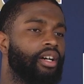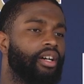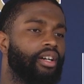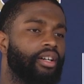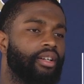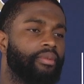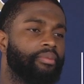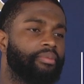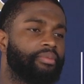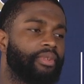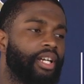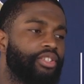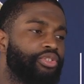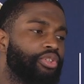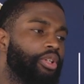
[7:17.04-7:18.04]

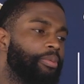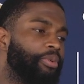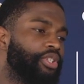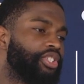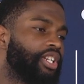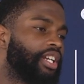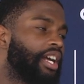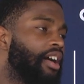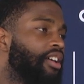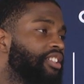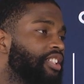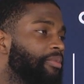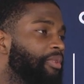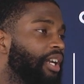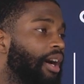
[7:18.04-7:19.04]
I truly appreciate Collins
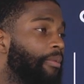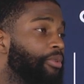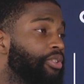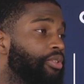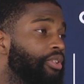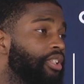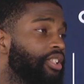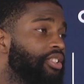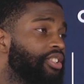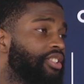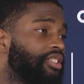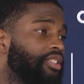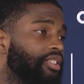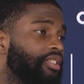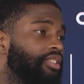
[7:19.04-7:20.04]
giving me the opportunity
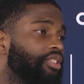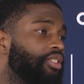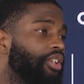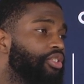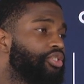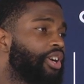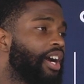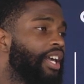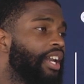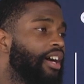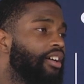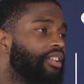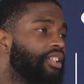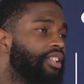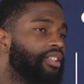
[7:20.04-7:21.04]
just to, you know, try it
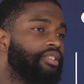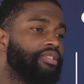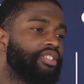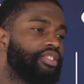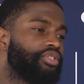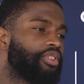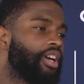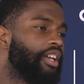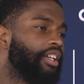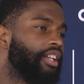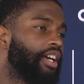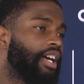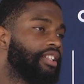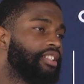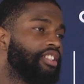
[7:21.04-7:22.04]
out, and since trying it
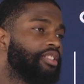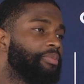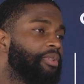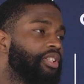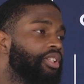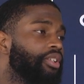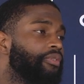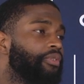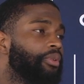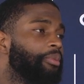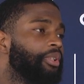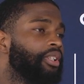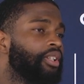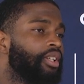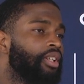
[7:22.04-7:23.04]
out, I think it's been good for
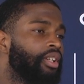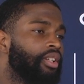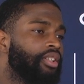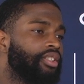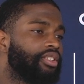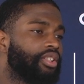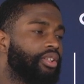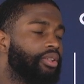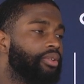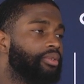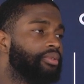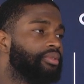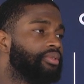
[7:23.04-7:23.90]
me. So,